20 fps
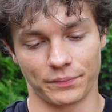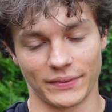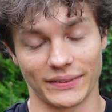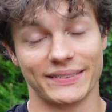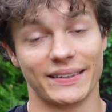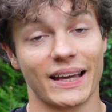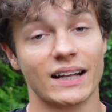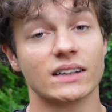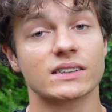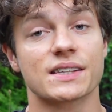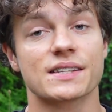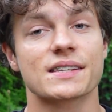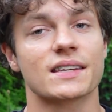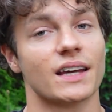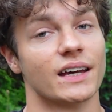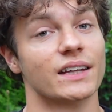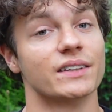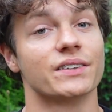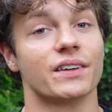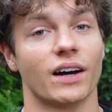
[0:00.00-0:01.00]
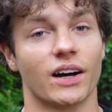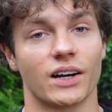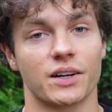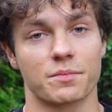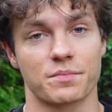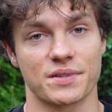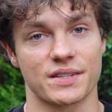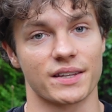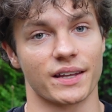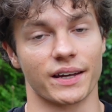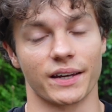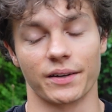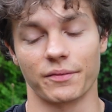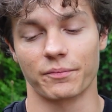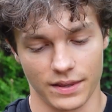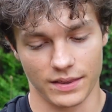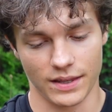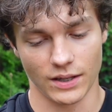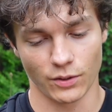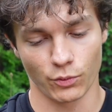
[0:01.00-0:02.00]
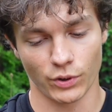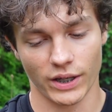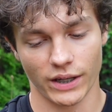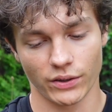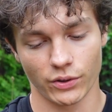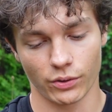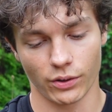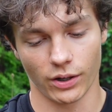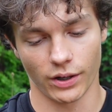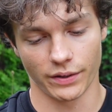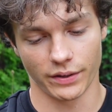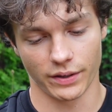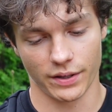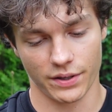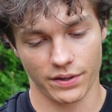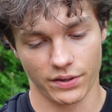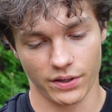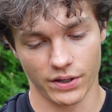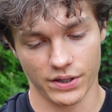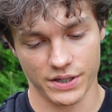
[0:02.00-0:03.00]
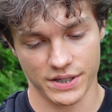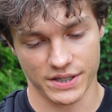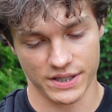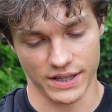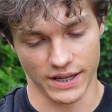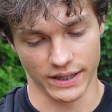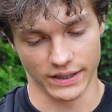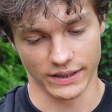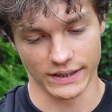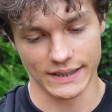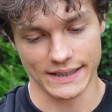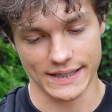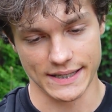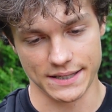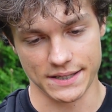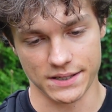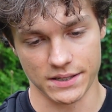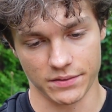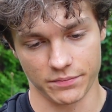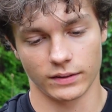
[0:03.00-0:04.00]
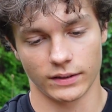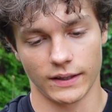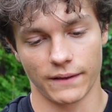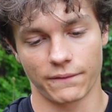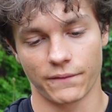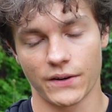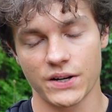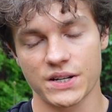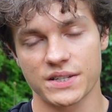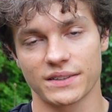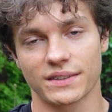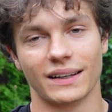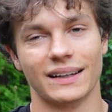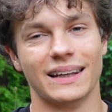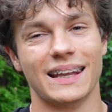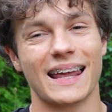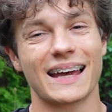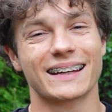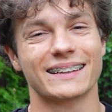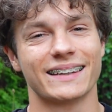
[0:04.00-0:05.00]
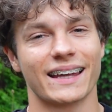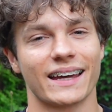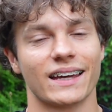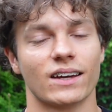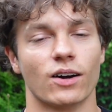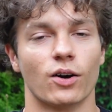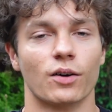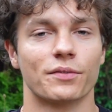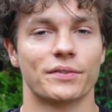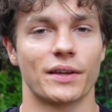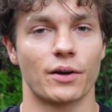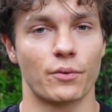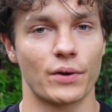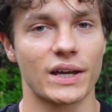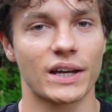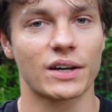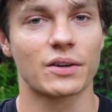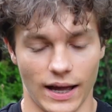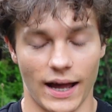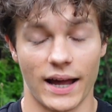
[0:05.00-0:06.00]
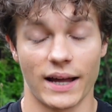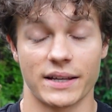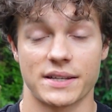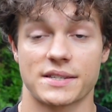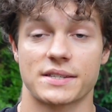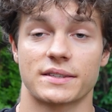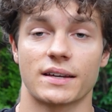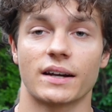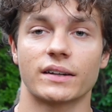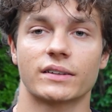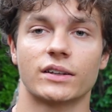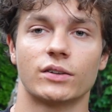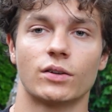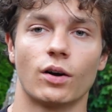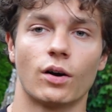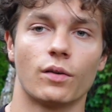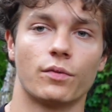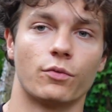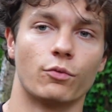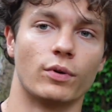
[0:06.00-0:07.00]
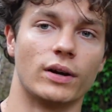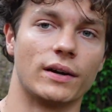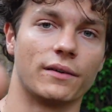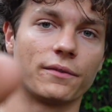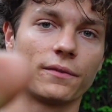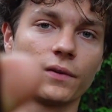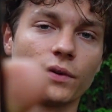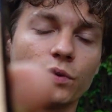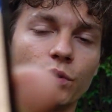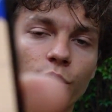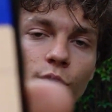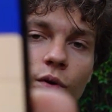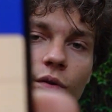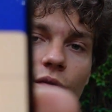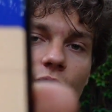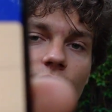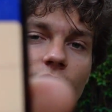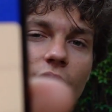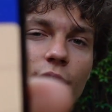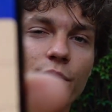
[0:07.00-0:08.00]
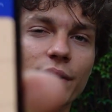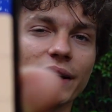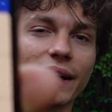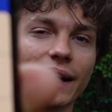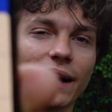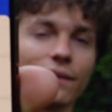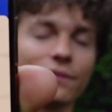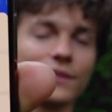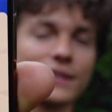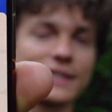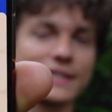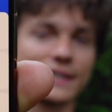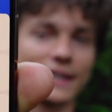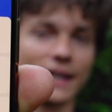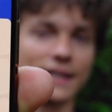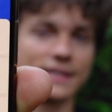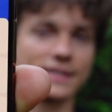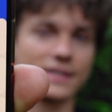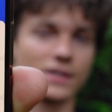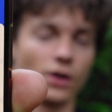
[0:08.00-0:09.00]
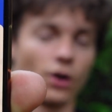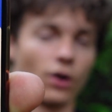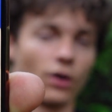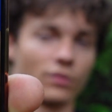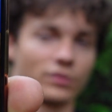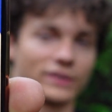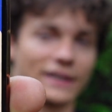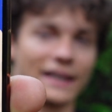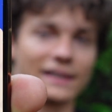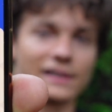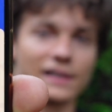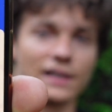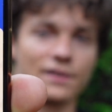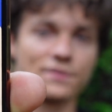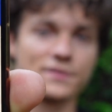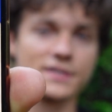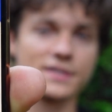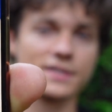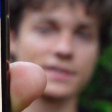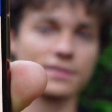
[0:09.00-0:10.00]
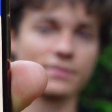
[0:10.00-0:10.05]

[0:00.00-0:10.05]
delts and arms day. Then what I do on Thursday is the first leg day of the week, I started off with 2 very heavy sets of deadlifts.